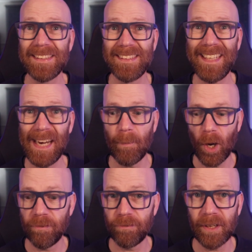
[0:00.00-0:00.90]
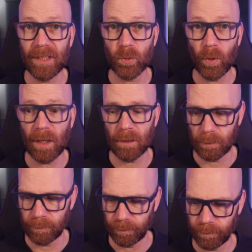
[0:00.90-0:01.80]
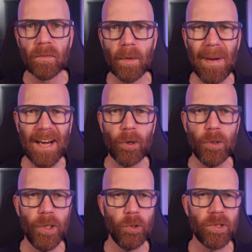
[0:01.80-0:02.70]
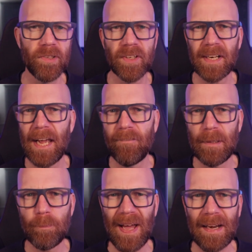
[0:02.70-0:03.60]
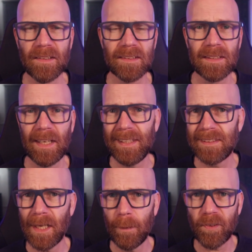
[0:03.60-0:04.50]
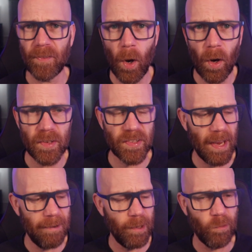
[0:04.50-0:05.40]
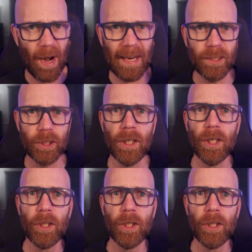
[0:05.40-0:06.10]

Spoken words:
and GMO free as well. The macronutrients are carefully balanced. And in terms of the hot and savoury range,